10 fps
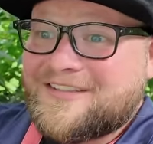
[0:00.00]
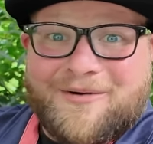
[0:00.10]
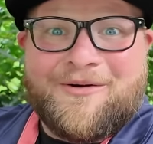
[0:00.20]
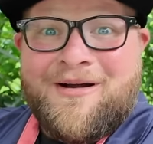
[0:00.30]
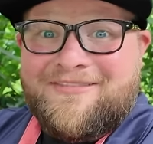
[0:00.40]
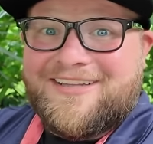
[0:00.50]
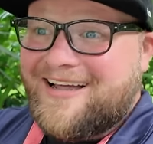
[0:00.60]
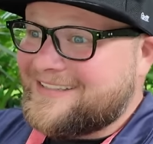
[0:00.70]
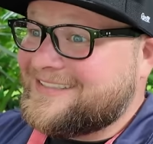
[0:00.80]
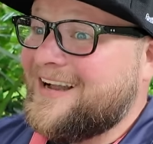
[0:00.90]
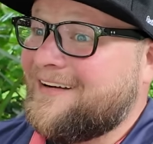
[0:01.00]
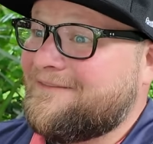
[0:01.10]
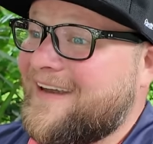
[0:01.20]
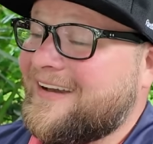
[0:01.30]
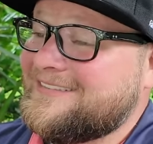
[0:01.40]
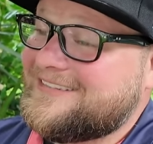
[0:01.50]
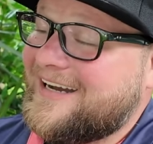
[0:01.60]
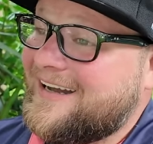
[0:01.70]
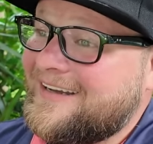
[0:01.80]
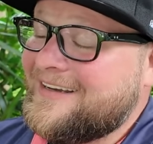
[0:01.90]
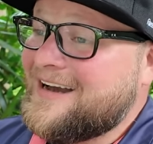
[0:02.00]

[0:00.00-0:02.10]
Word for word: so I don't have a lot of stuff, and uh,